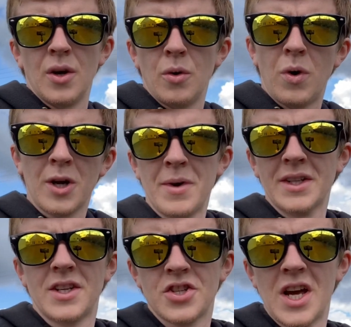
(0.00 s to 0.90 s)
Welcome back
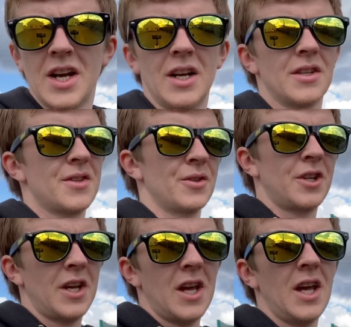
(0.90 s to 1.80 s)
to the channel. So
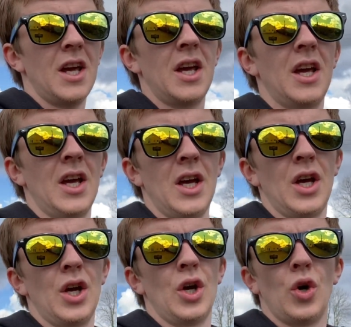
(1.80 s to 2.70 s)
today
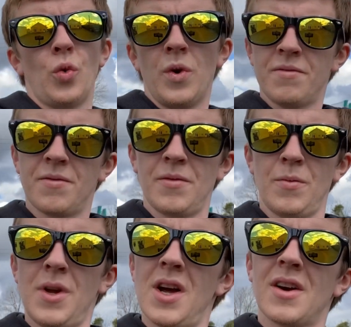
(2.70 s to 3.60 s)
we've
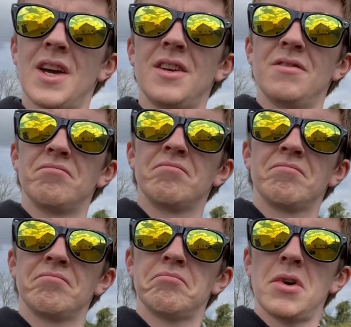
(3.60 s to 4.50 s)
we are getting
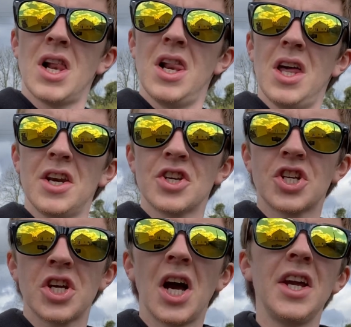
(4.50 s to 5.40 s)
a lot of
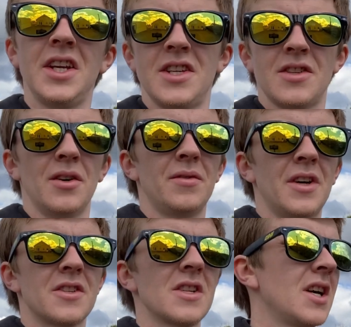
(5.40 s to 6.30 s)
shiny stuff, and
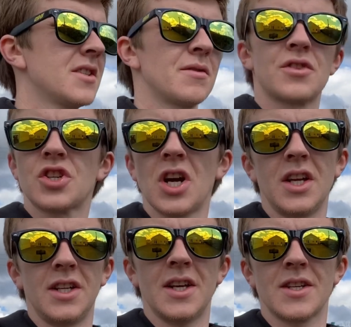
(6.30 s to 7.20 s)
there's lots of
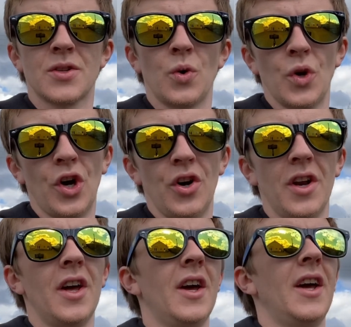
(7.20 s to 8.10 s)
shiny things going on.
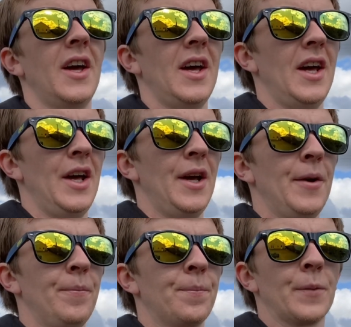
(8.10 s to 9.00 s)

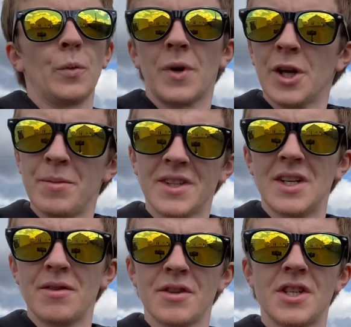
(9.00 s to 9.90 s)
Um, we get a big
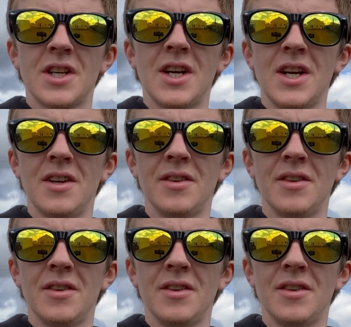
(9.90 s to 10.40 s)
delivery today.